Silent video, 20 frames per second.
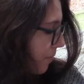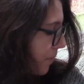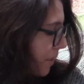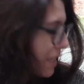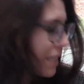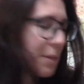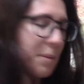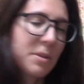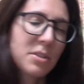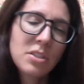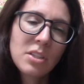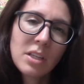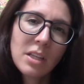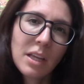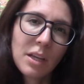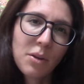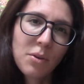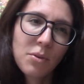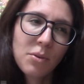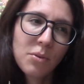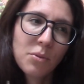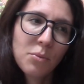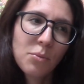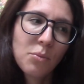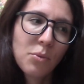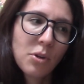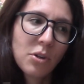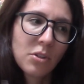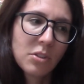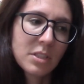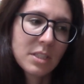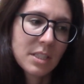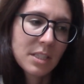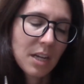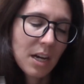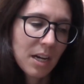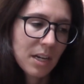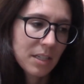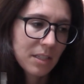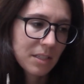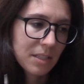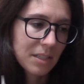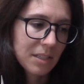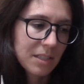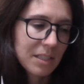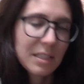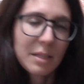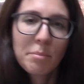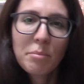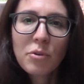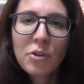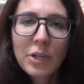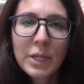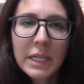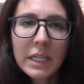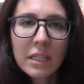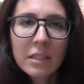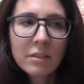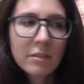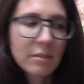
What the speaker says: Especially like wool's not slippery,